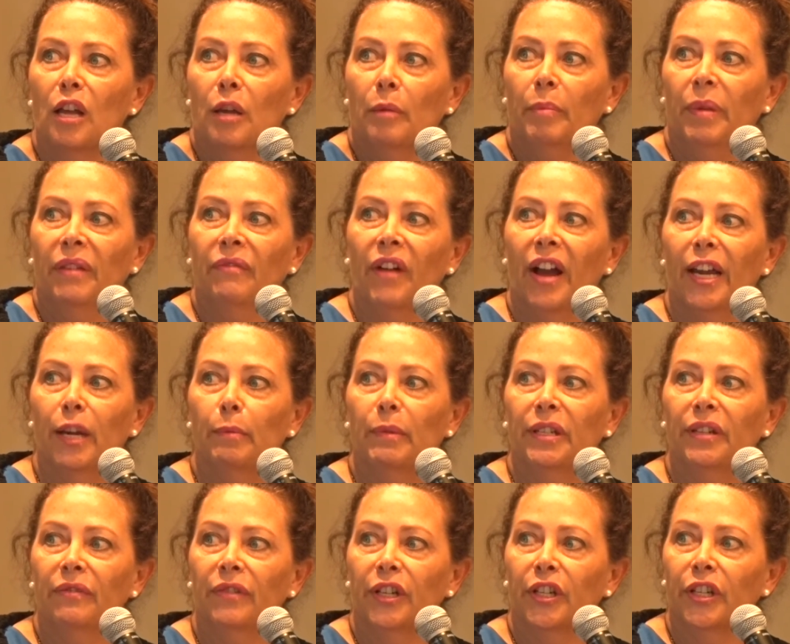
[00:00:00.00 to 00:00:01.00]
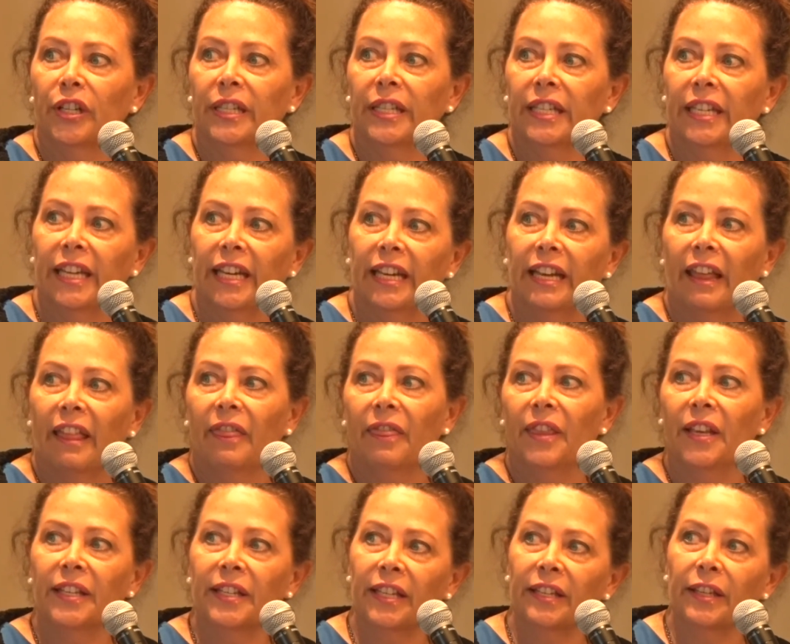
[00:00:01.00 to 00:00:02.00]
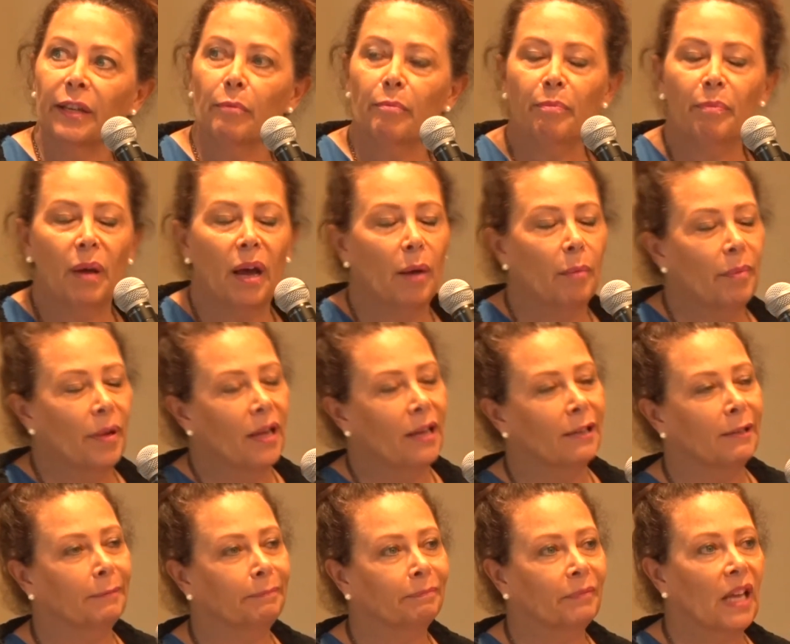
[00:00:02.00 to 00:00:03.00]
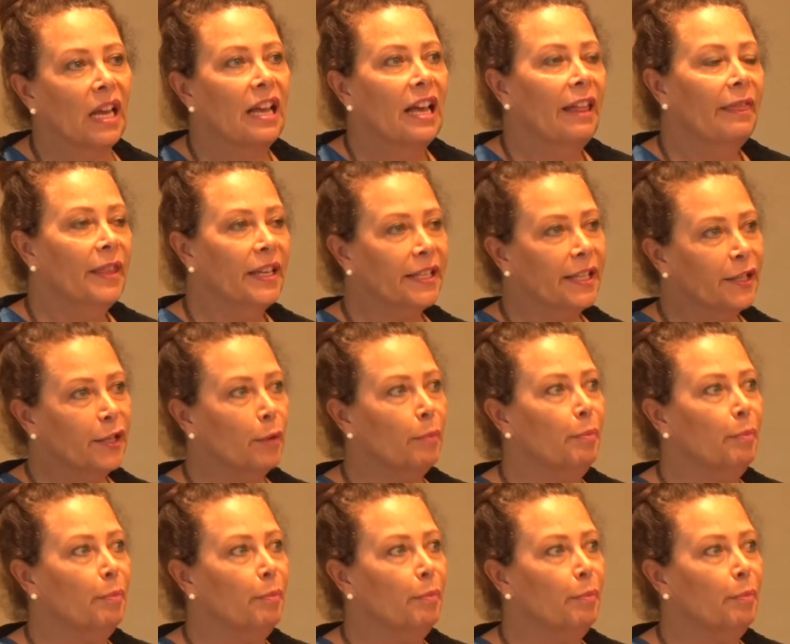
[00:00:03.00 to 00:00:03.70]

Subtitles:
B vitamin deficiency. This is a